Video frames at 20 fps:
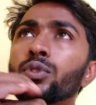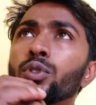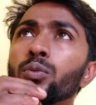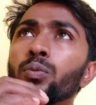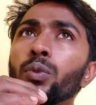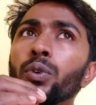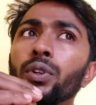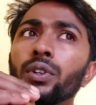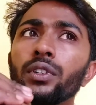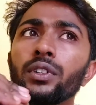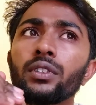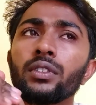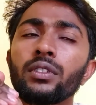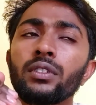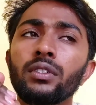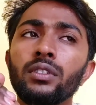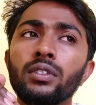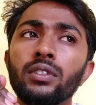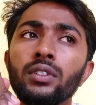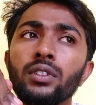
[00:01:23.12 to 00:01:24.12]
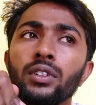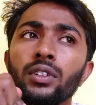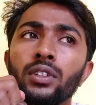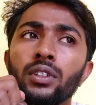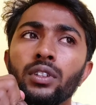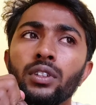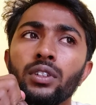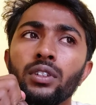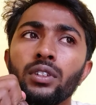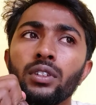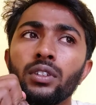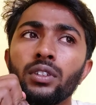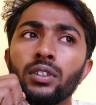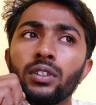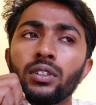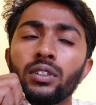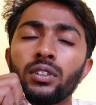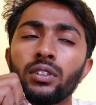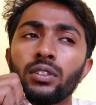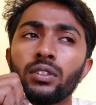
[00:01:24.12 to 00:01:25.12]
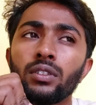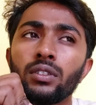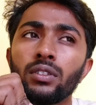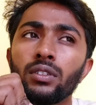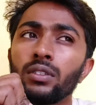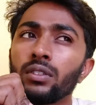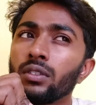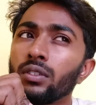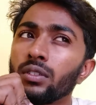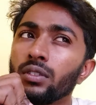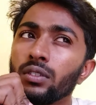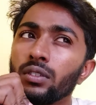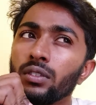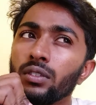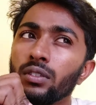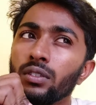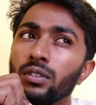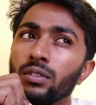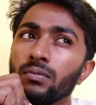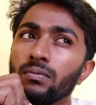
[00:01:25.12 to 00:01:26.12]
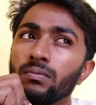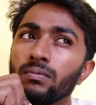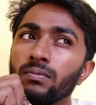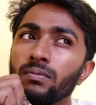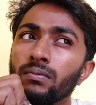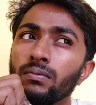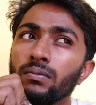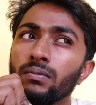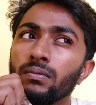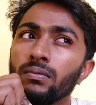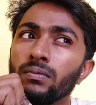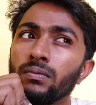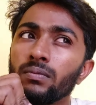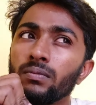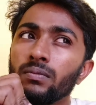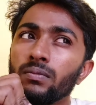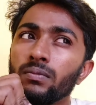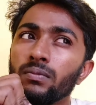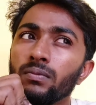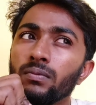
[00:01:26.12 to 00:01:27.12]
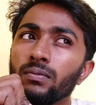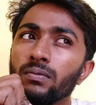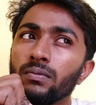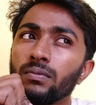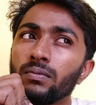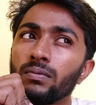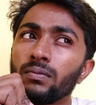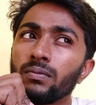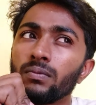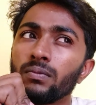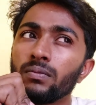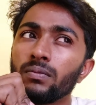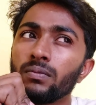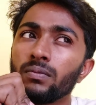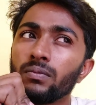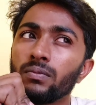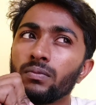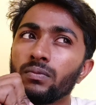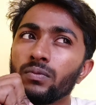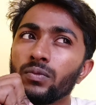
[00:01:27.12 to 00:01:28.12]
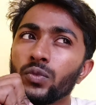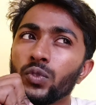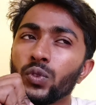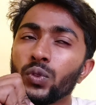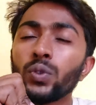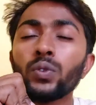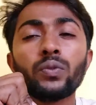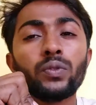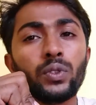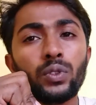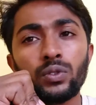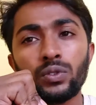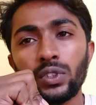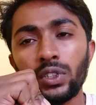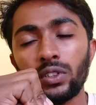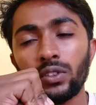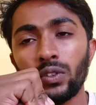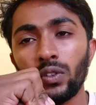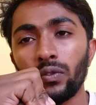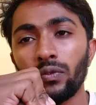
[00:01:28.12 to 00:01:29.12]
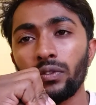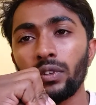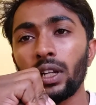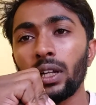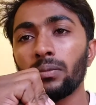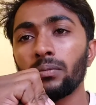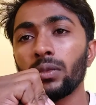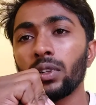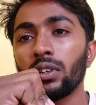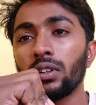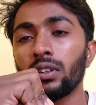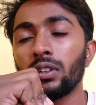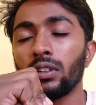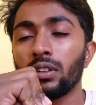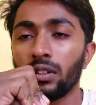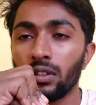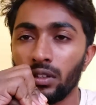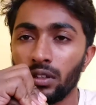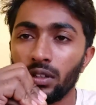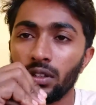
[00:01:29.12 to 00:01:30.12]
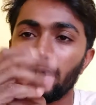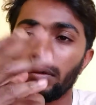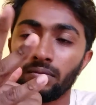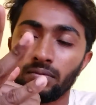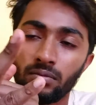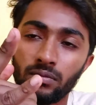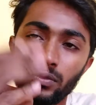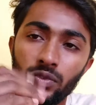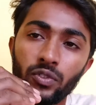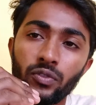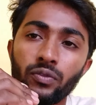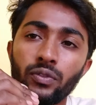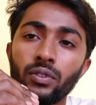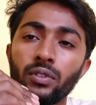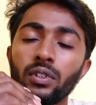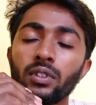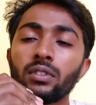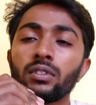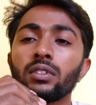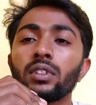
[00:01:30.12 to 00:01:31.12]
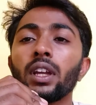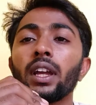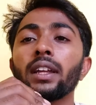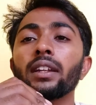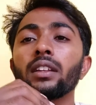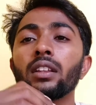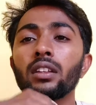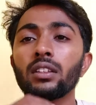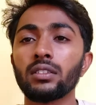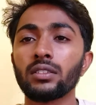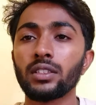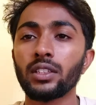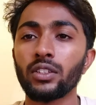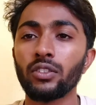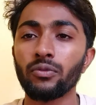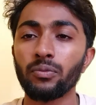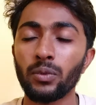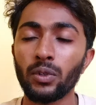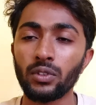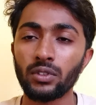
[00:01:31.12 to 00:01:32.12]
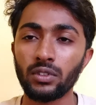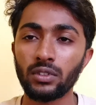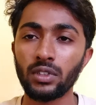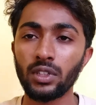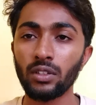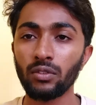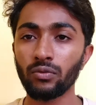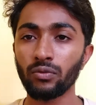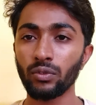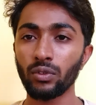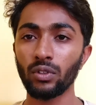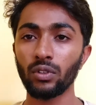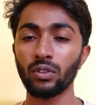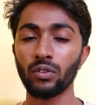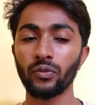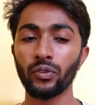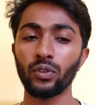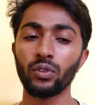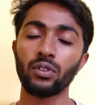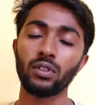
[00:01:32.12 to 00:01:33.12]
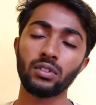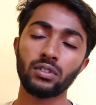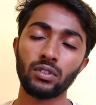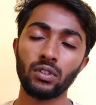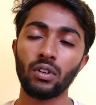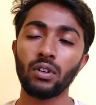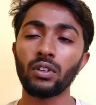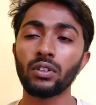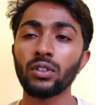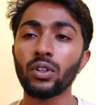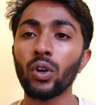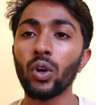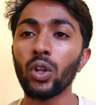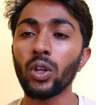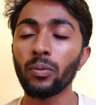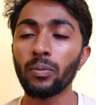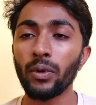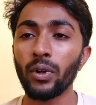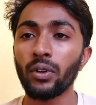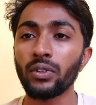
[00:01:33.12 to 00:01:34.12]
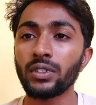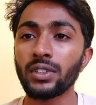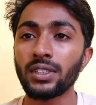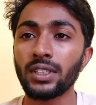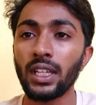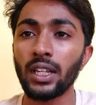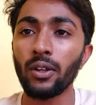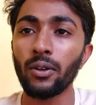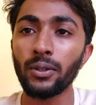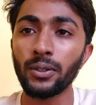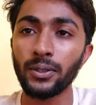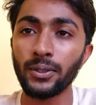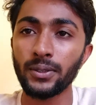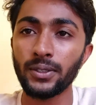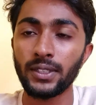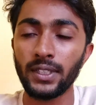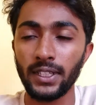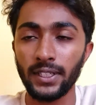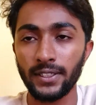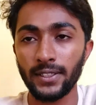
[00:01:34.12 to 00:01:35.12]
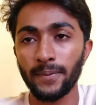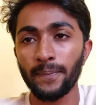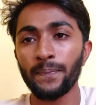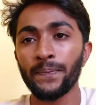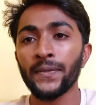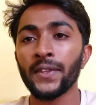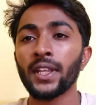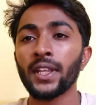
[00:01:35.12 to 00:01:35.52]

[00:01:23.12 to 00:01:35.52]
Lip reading: 2.24 gigs of RAM for its ideal state of process and for its on-call process and all those things.